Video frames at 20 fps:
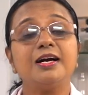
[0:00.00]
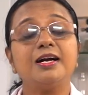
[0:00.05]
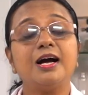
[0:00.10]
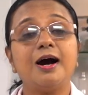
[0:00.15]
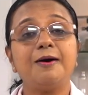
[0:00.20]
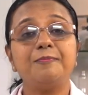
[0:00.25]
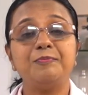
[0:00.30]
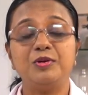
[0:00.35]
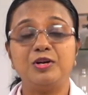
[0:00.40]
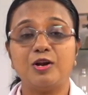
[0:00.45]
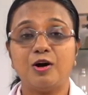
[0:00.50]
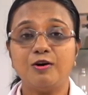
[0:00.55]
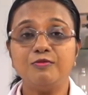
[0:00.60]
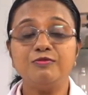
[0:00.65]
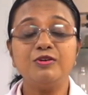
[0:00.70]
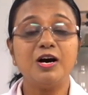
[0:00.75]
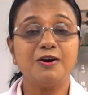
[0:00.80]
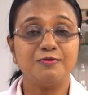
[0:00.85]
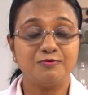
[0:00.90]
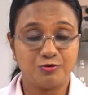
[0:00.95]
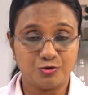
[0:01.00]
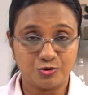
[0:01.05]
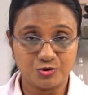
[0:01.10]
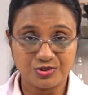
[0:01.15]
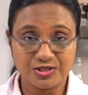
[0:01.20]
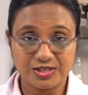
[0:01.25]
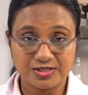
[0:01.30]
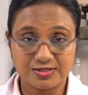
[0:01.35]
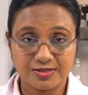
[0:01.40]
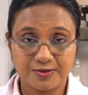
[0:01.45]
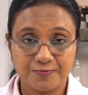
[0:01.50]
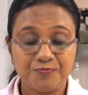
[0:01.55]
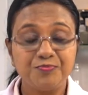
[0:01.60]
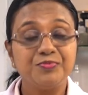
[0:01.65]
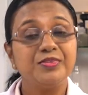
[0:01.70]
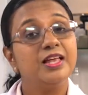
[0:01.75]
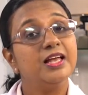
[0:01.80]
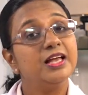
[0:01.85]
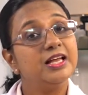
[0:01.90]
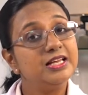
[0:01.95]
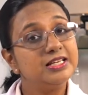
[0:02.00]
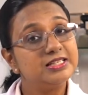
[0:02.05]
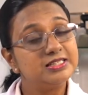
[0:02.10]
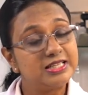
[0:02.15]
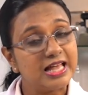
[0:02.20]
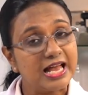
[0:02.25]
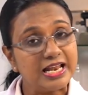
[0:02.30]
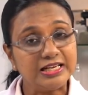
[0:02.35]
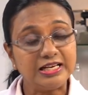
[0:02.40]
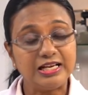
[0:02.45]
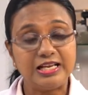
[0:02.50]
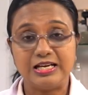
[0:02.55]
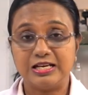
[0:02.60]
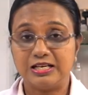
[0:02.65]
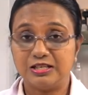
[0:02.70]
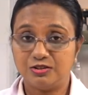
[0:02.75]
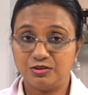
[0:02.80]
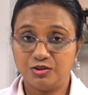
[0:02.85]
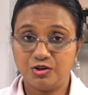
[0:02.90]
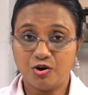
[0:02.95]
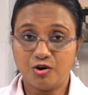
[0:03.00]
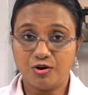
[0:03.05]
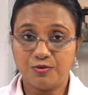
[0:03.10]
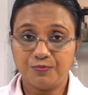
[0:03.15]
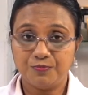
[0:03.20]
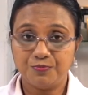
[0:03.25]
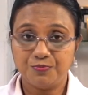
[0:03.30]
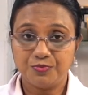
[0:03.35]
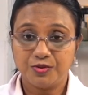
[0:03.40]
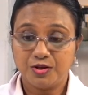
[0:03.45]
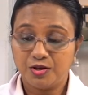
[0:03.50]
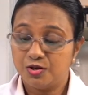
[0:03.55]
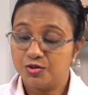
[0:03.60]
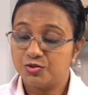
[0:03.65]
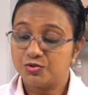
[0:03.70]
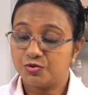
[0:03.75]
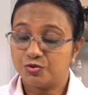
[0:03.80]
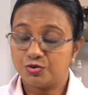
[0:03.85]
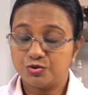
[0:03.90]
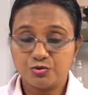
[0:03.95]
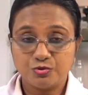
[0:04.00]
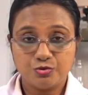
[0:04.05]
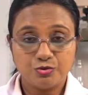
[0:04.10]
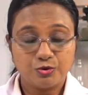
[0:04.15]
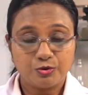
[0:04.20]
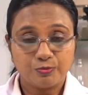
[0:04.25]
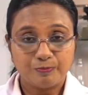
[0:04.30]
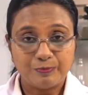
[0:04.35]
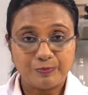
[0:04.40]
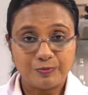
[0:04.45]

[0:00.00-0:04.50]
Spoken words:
couple of forces. Is that clear to you all? So 2